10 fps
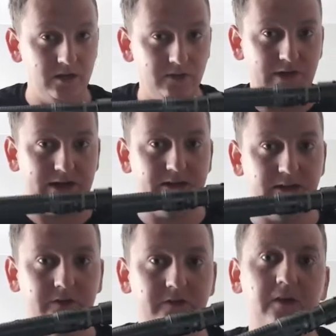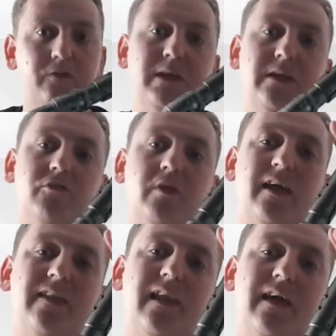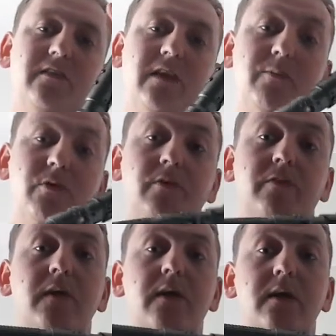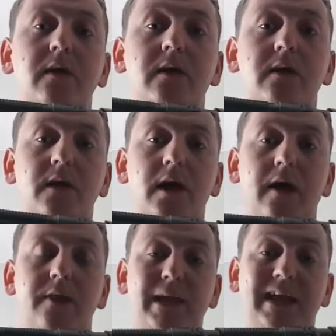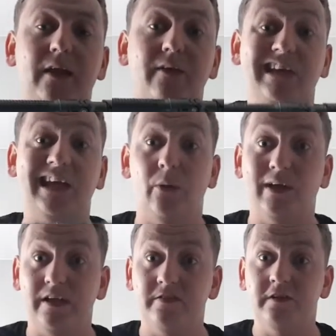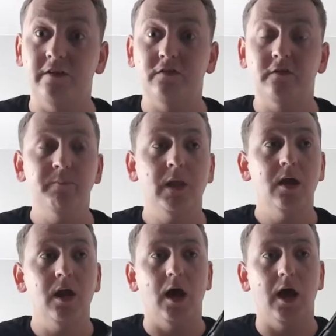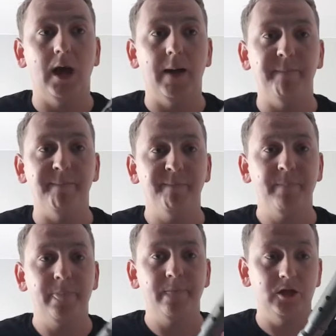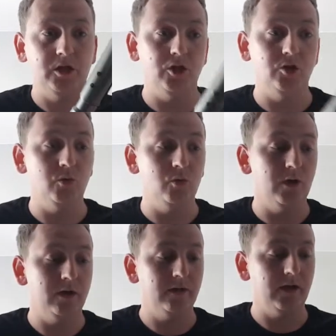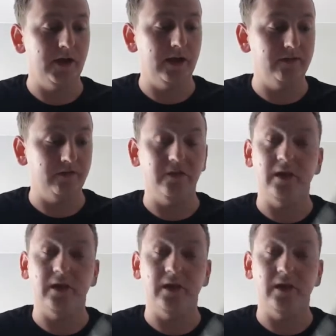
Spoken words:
recognize it as being sort of like the lightsaber of the main character Cal Kestis, who this is the